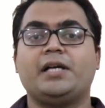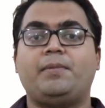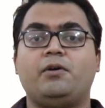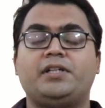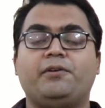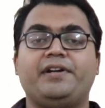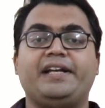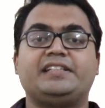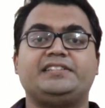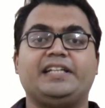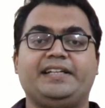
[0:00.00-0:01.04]
about a very
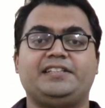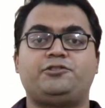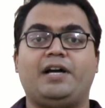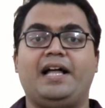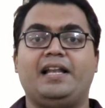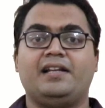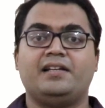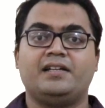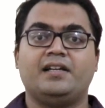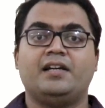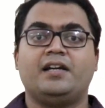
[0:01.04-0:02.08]
ecstatic trial
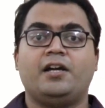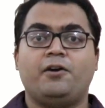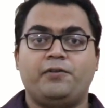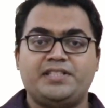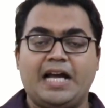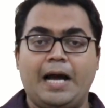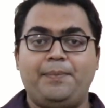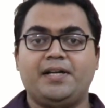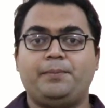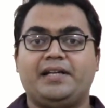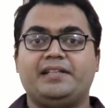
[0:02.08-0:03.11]
which
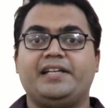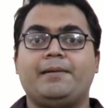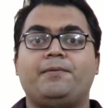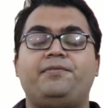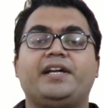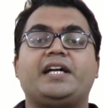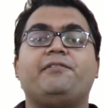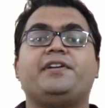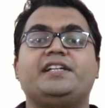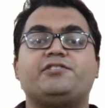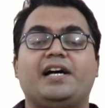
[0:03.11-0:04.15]
happened by the name of
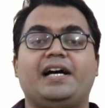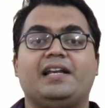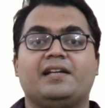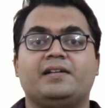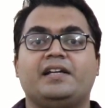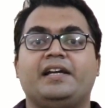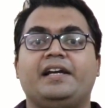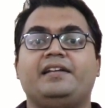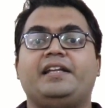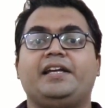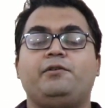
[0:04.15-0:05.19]
recovery trial
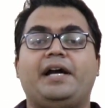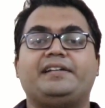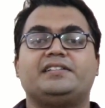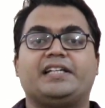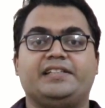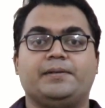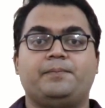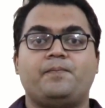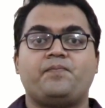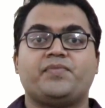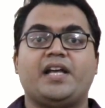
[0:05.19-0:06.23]
in the United Kingdom,
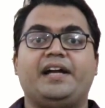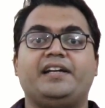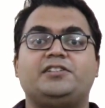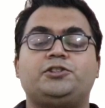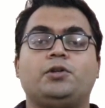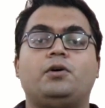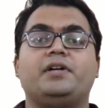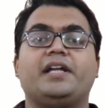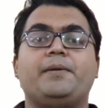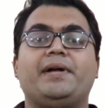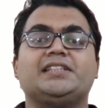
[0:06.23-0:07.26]
and it
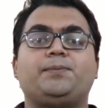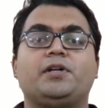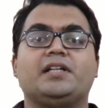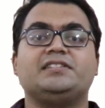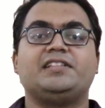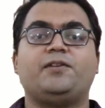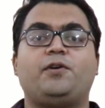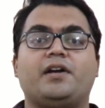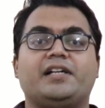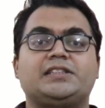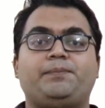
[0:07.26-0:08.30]
showed immense potential
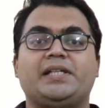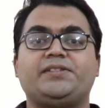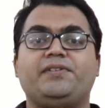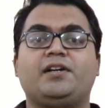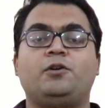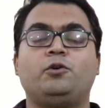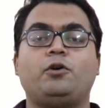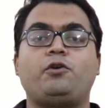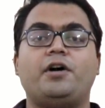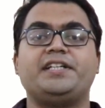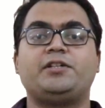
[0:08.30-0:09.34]
for a specific
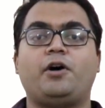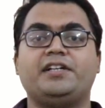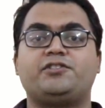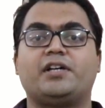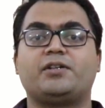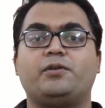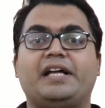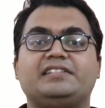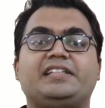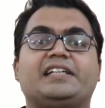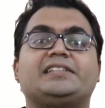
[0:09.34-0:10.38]
glucocorticoid drug known
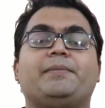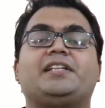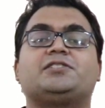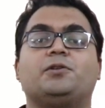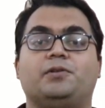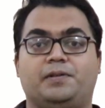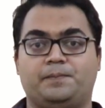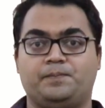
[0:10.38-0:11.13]
as dexamethasone